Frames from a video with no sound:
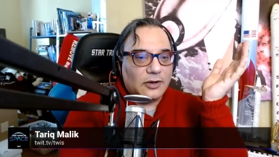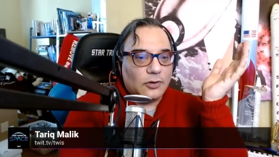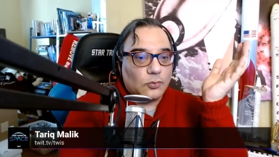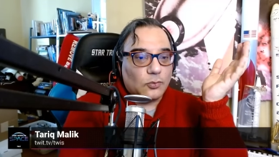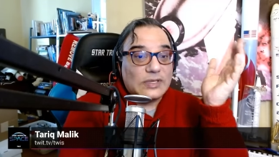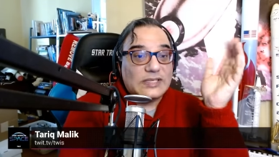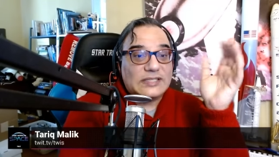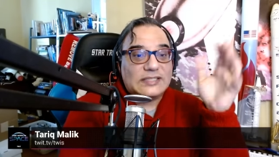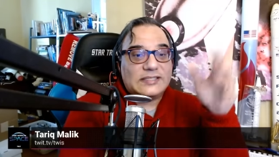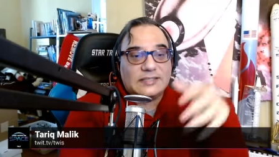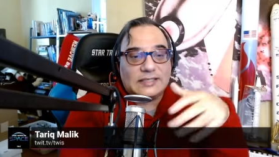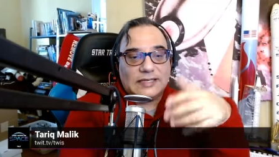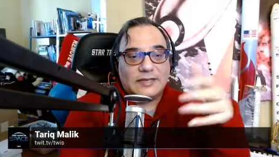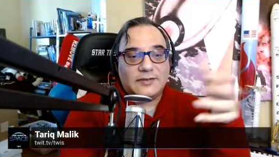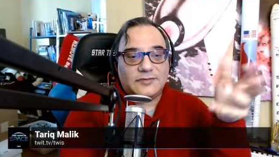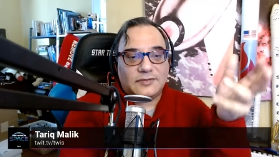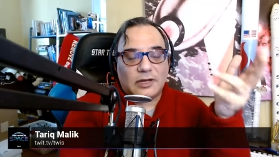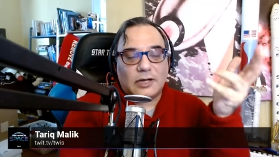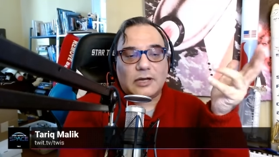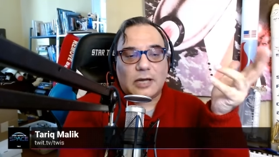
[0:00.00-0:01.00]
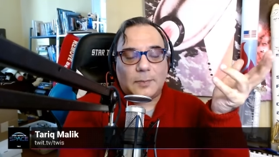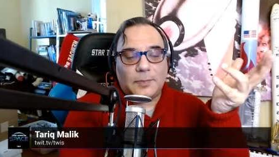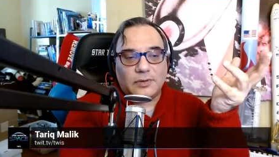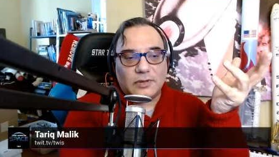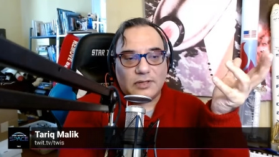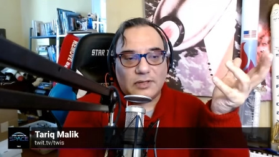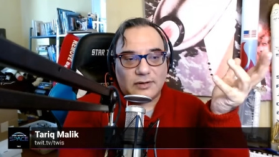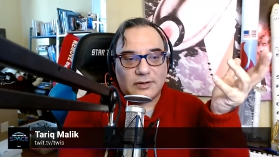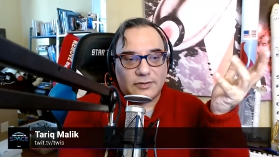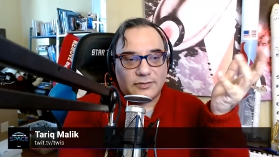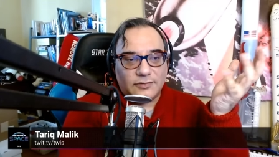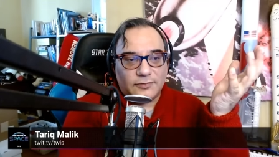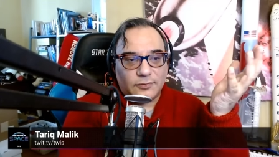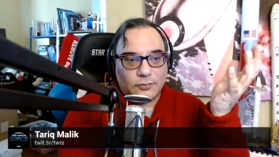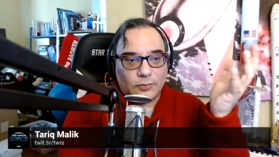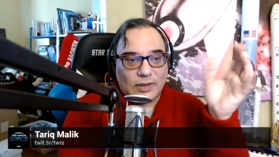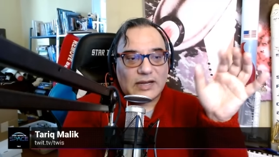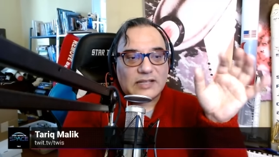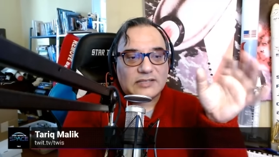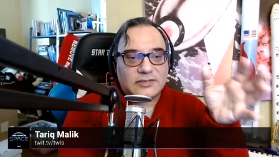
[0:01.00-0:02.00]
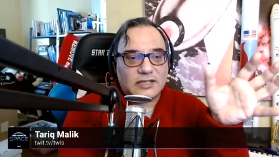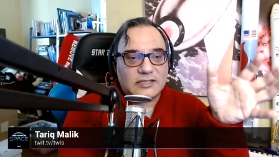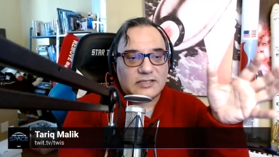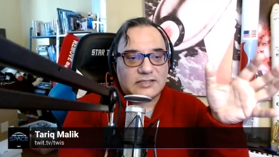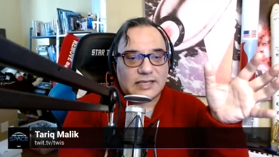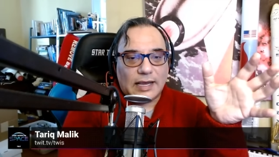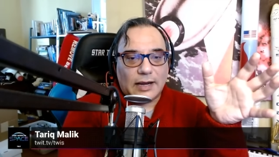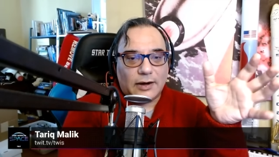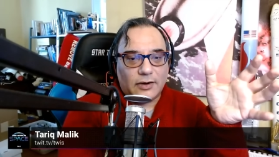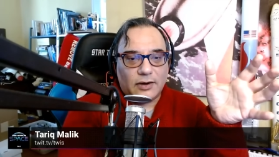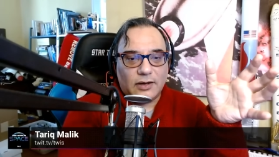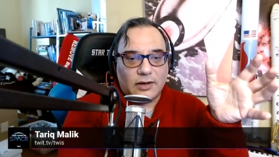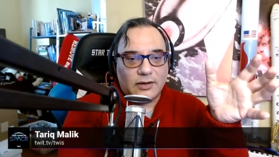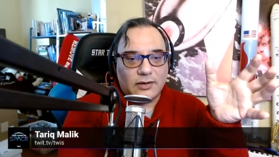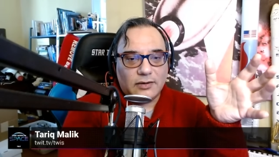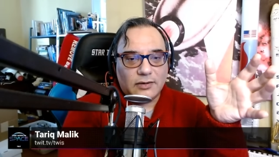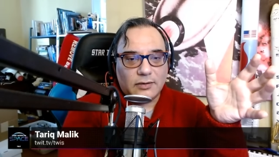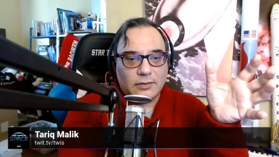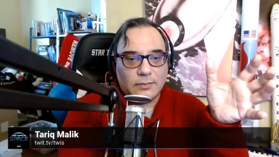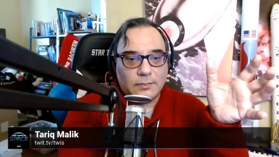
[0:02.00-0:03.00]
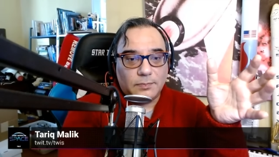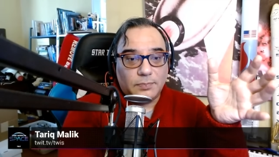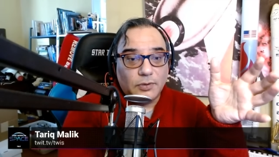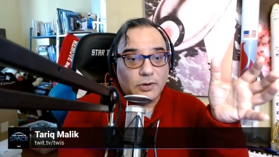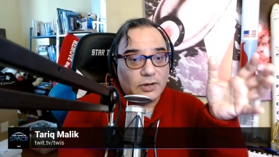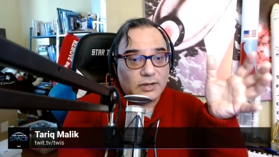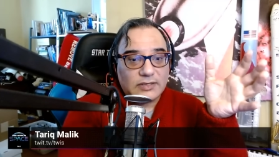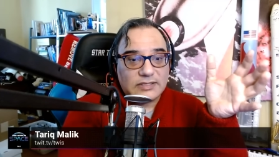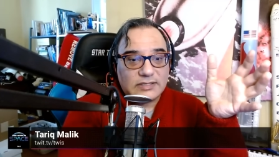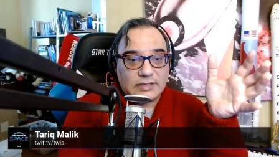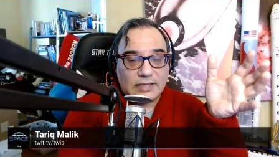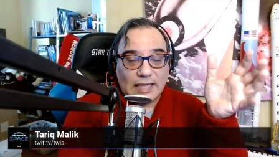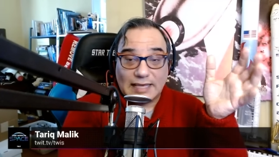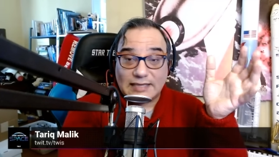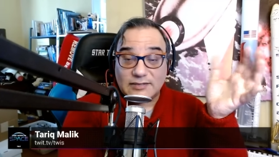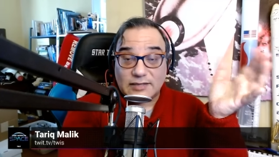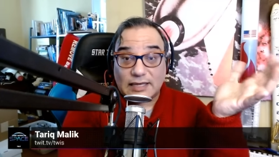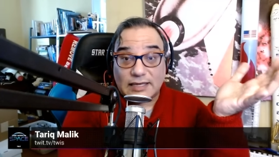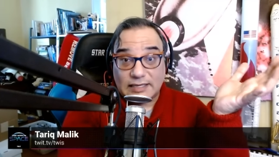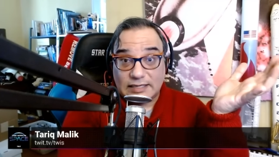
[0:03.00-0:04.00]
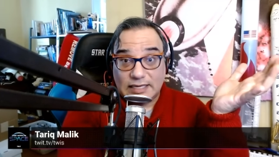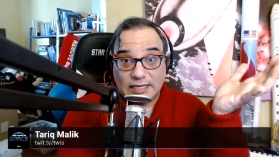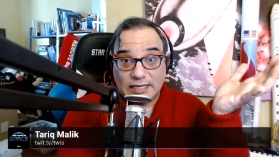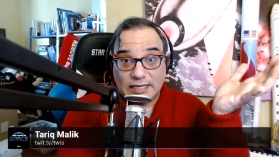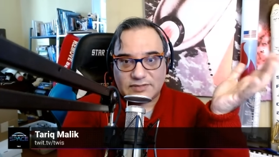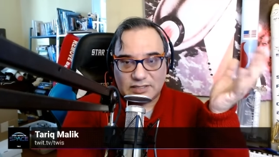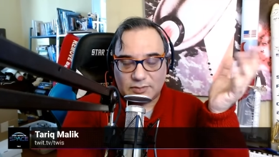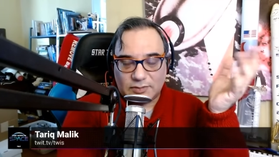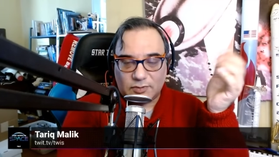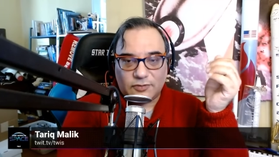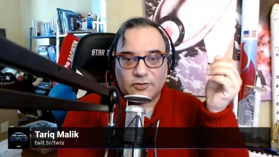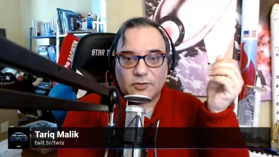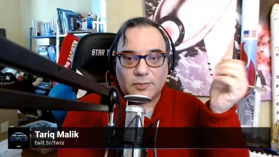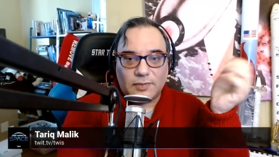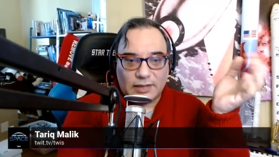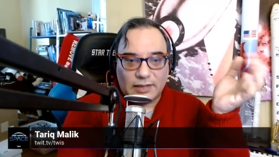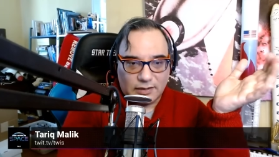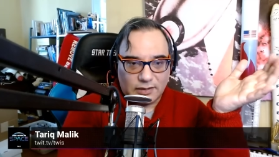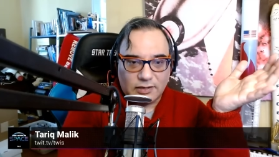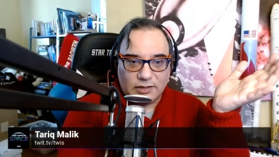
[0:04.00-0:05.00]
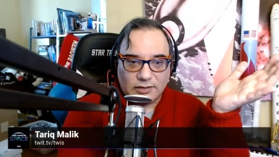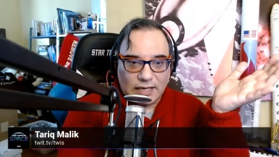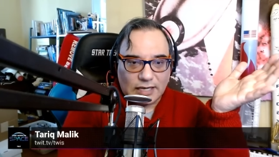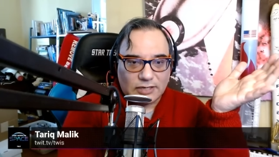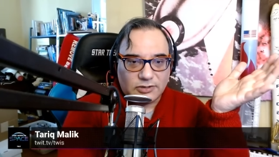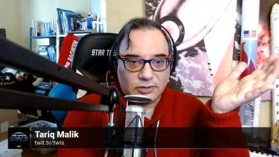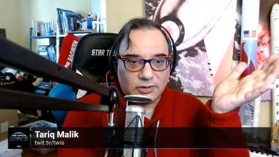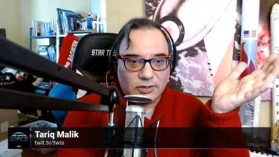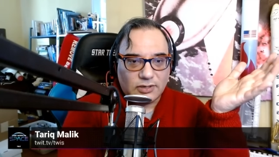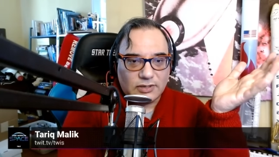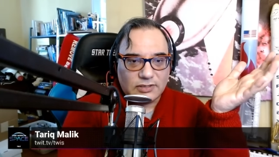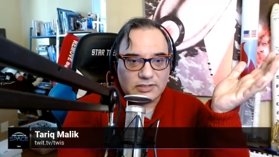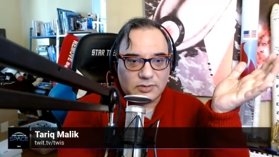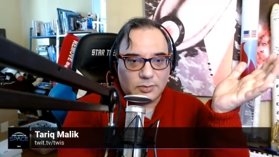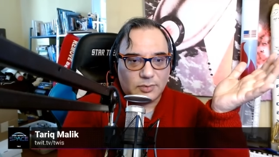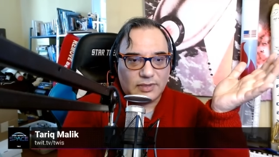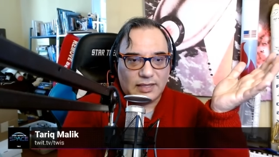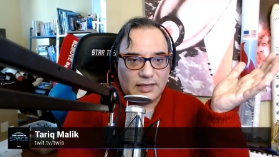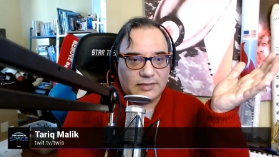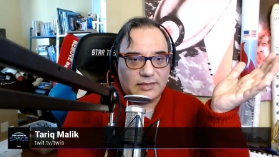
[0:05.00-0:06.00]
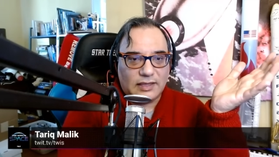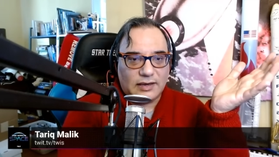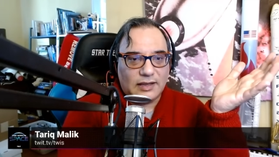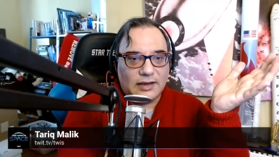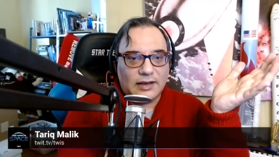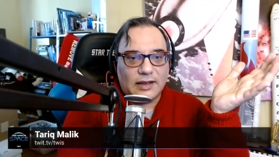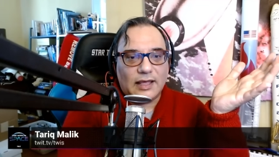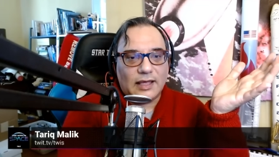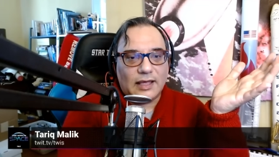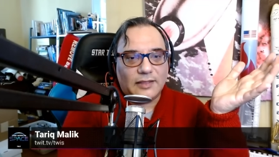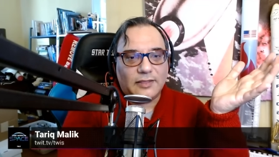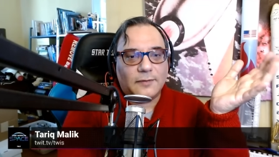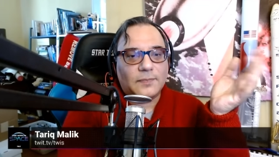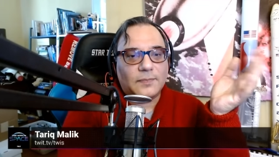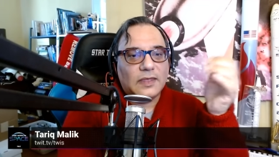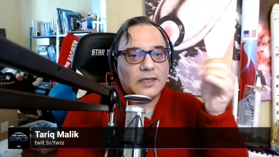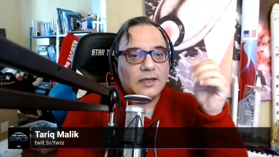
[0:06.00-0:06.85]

received a couple of Renaissance era books as like gifts. They were from like a collector, someone that had them.